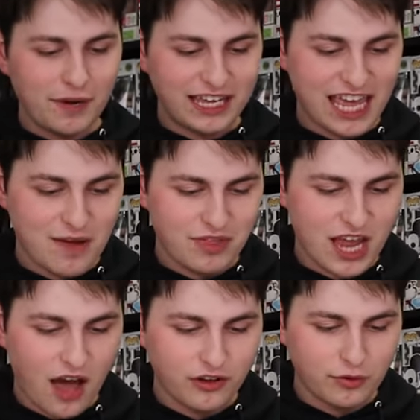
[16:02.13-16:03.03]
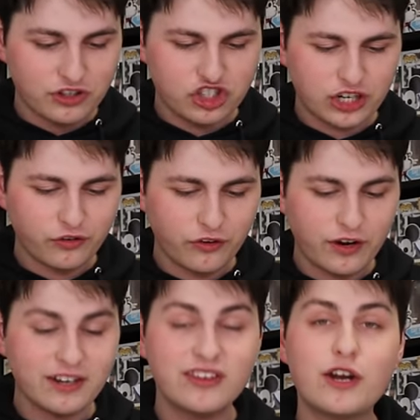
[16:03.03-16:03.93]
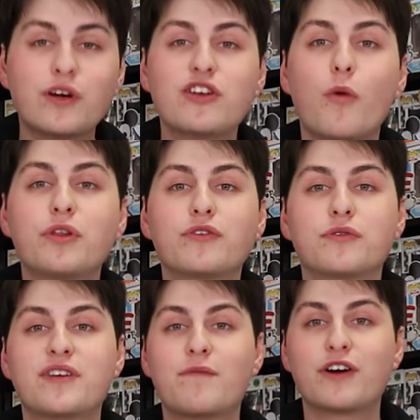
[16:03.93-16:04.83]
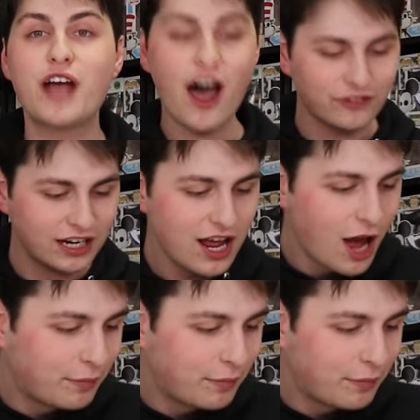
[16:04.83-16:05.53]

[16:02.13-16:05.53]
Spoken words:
I'm gonna keep the other ones just for fun because I don't get to open those ones up very often.